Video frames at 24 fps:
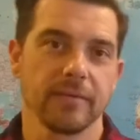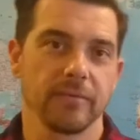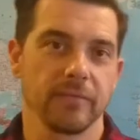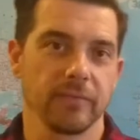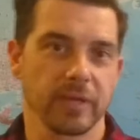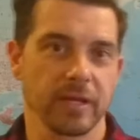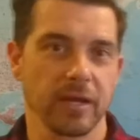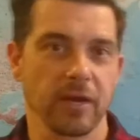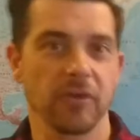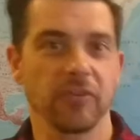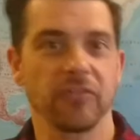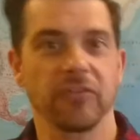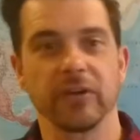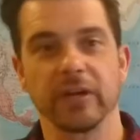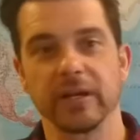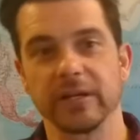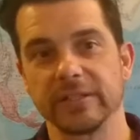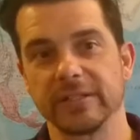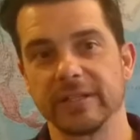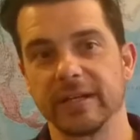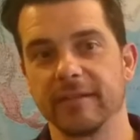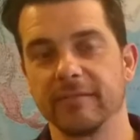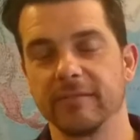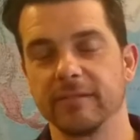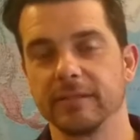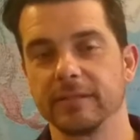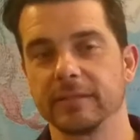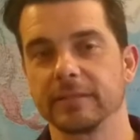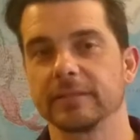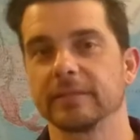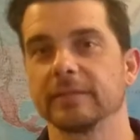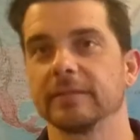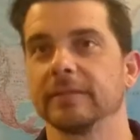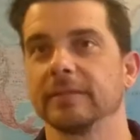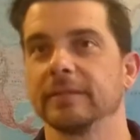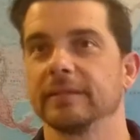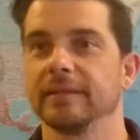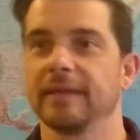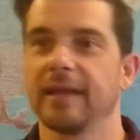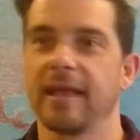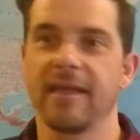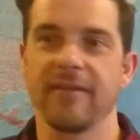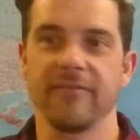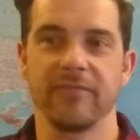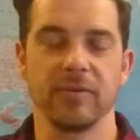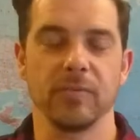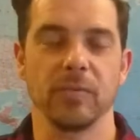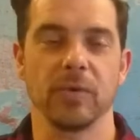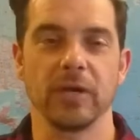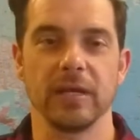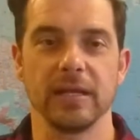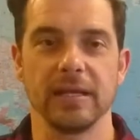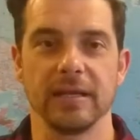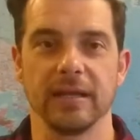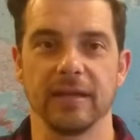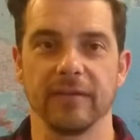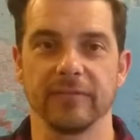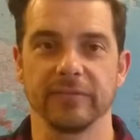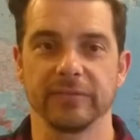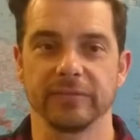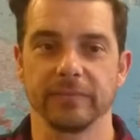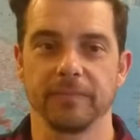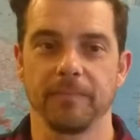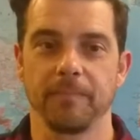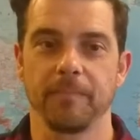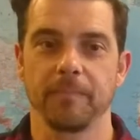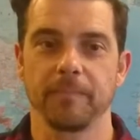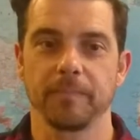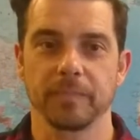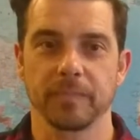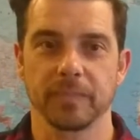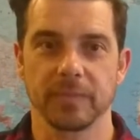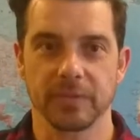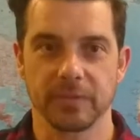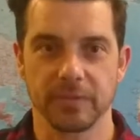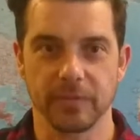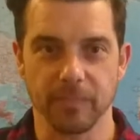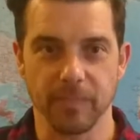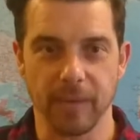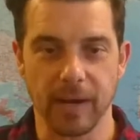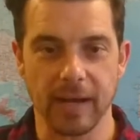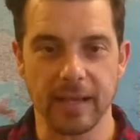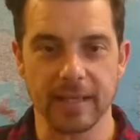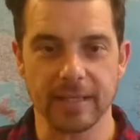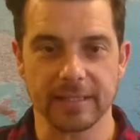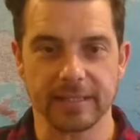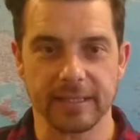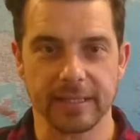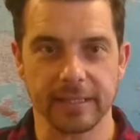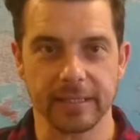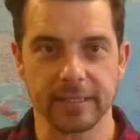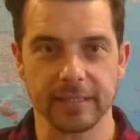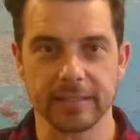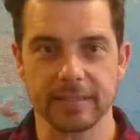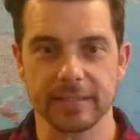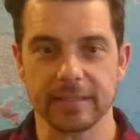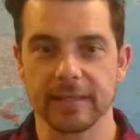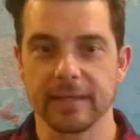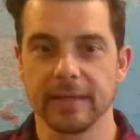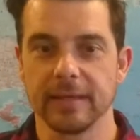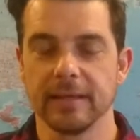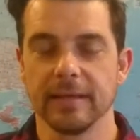We go off on our travels. Everybody loves to buy things.